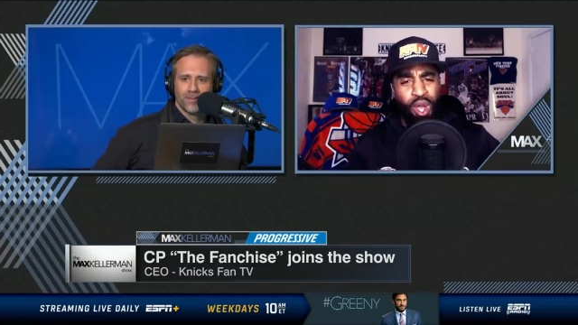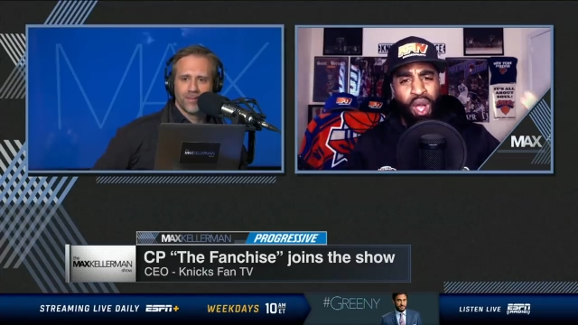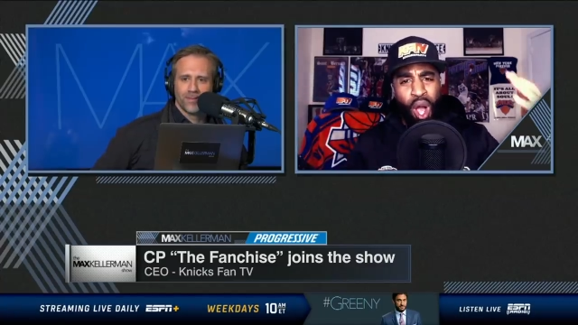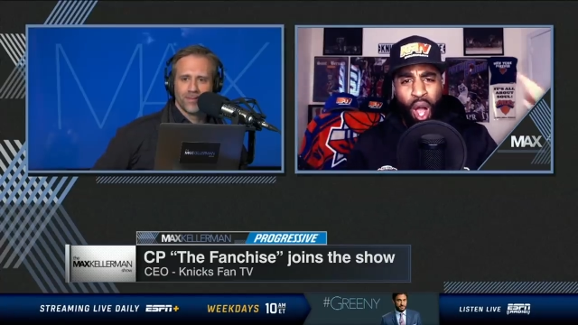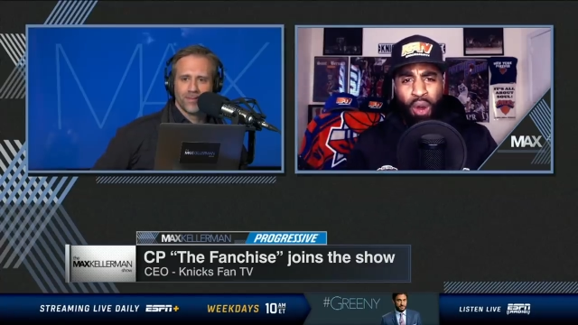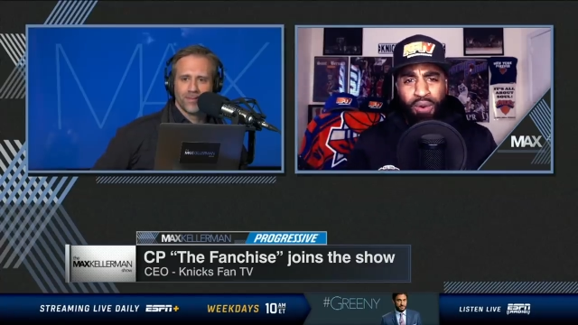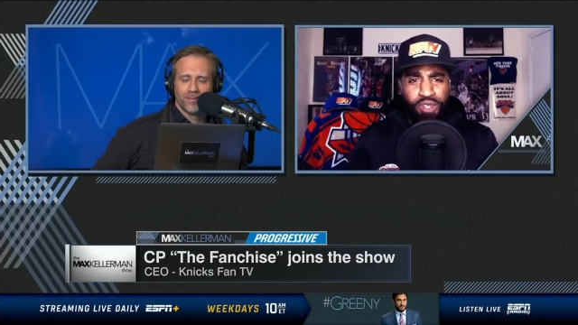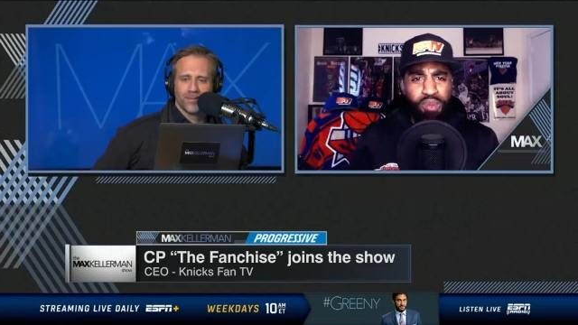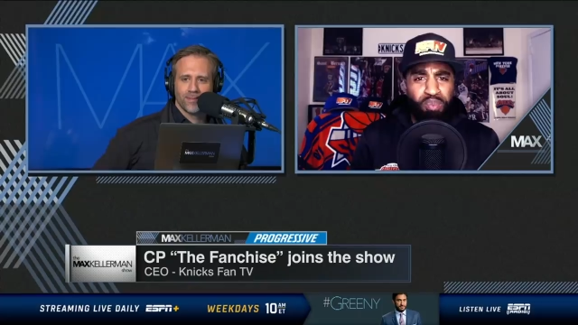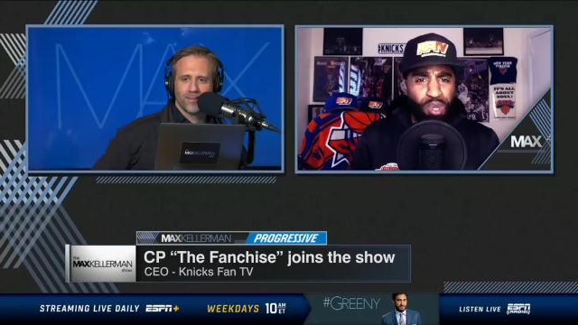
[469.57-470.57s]
Speaker 1: orange
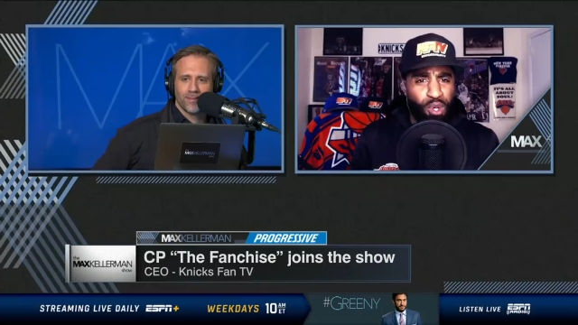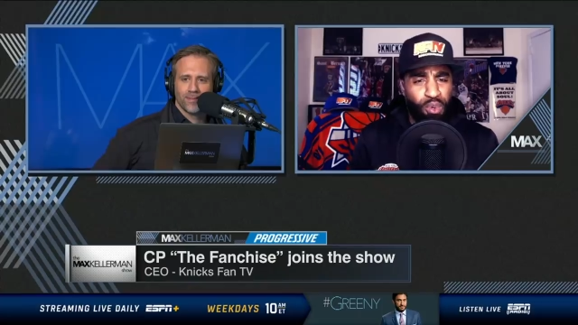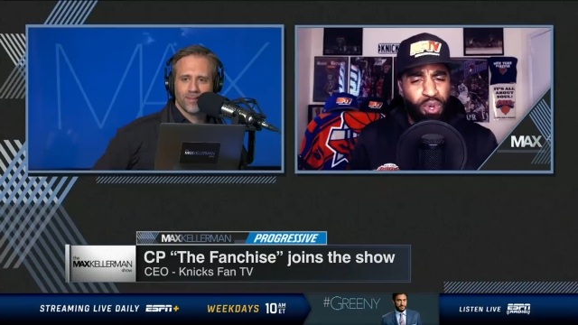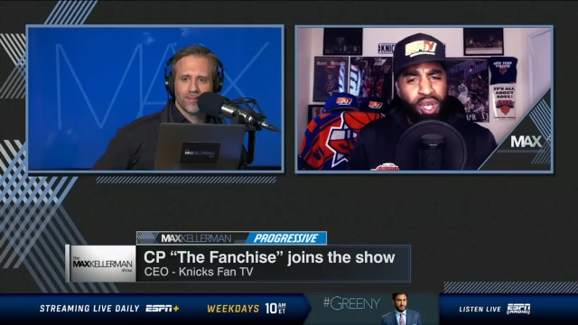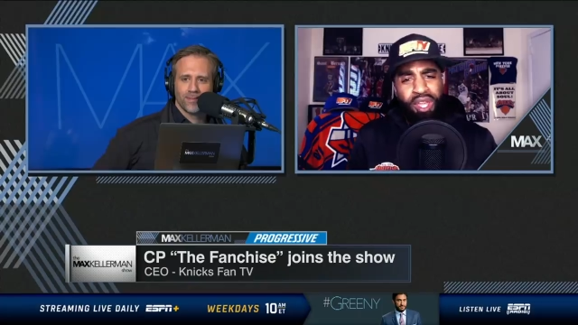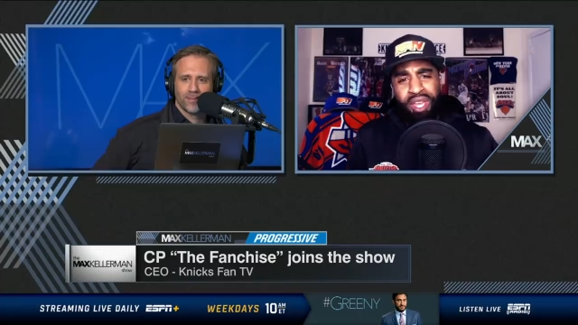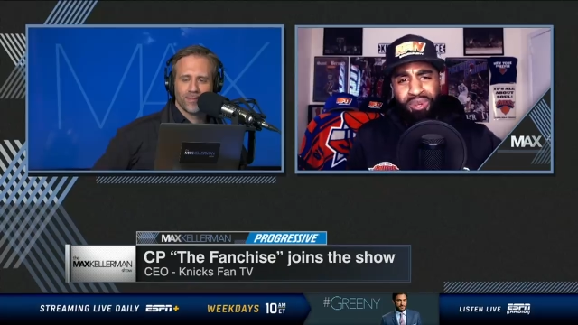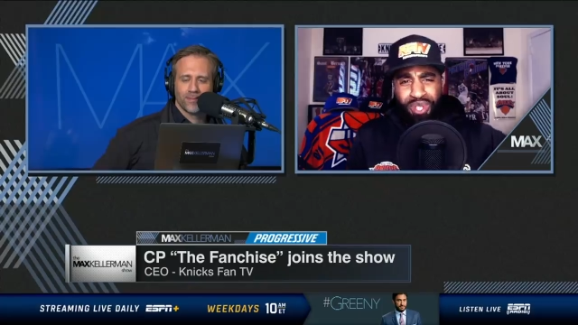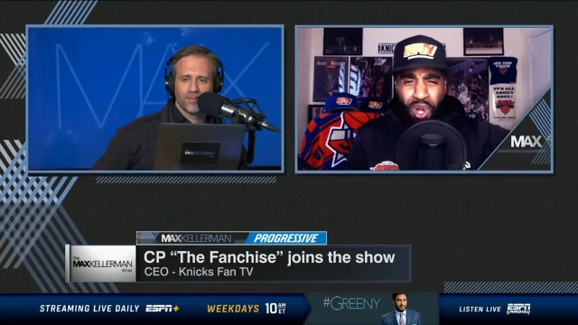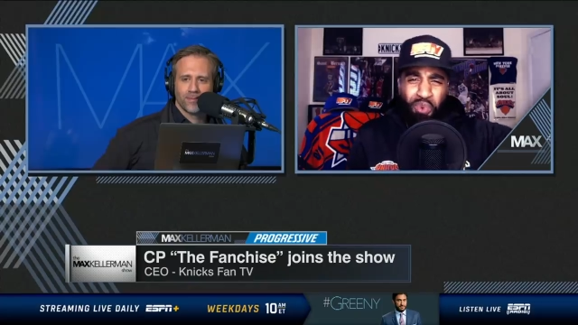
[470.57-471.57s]
and blue. There's
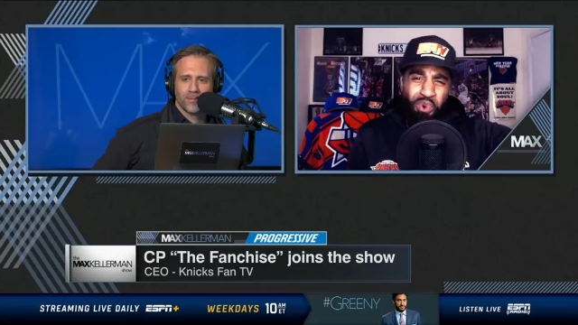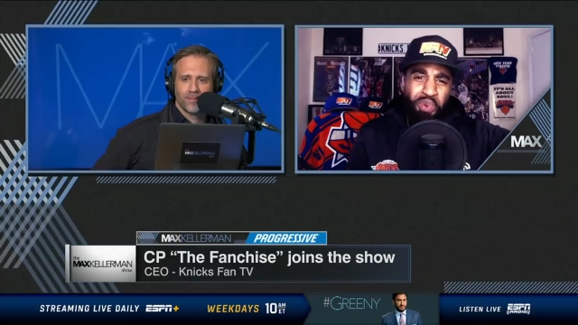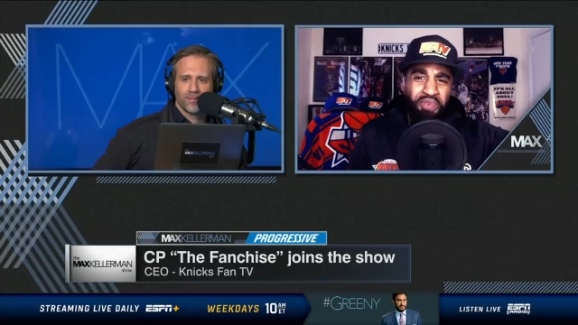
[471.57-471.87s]
no room for